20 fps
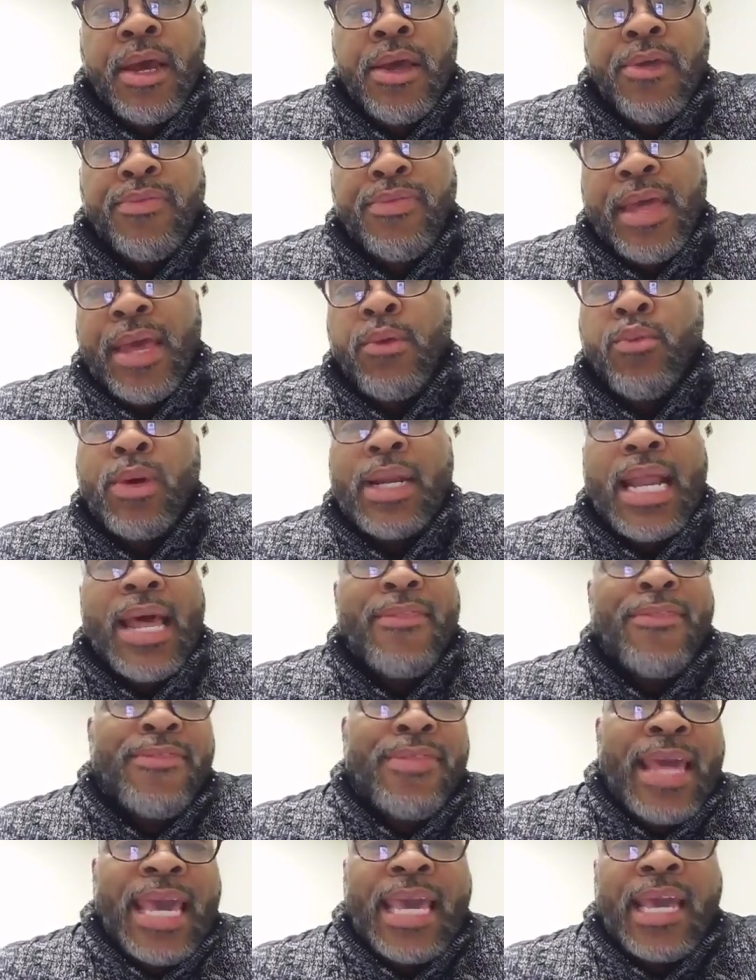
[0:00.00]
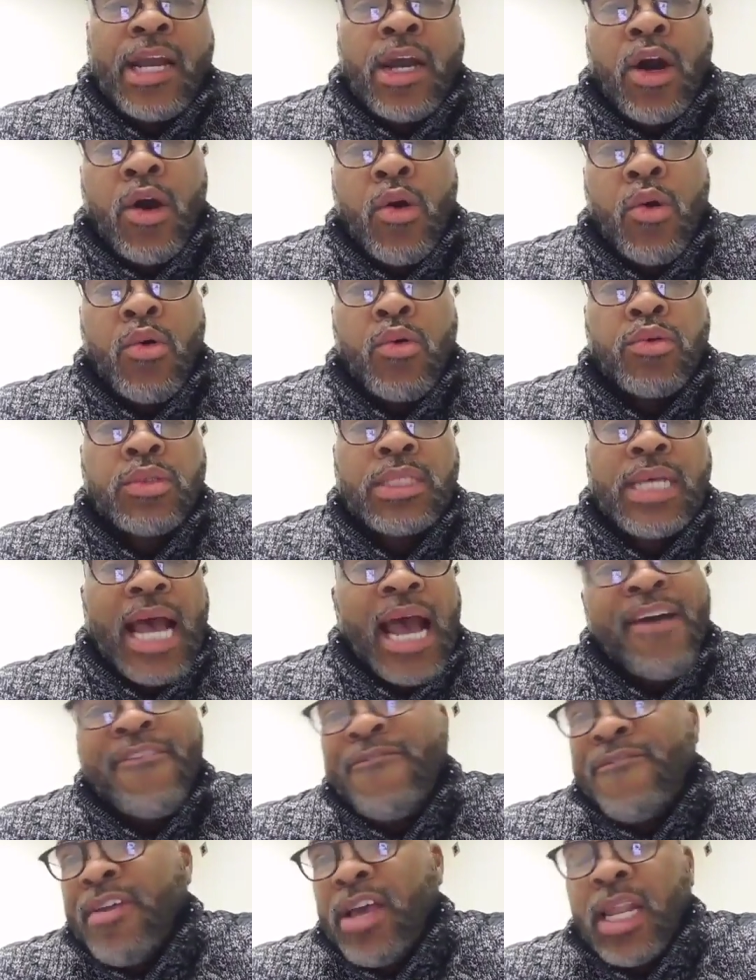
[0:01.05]
then when that thing goes,
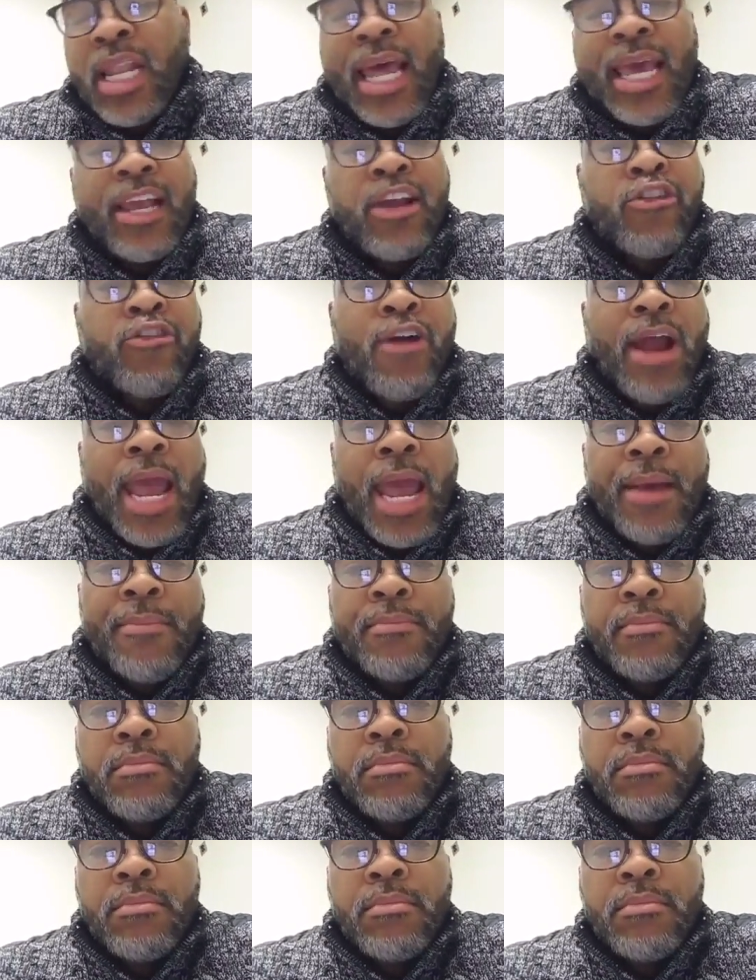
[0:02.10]
I feel like crap.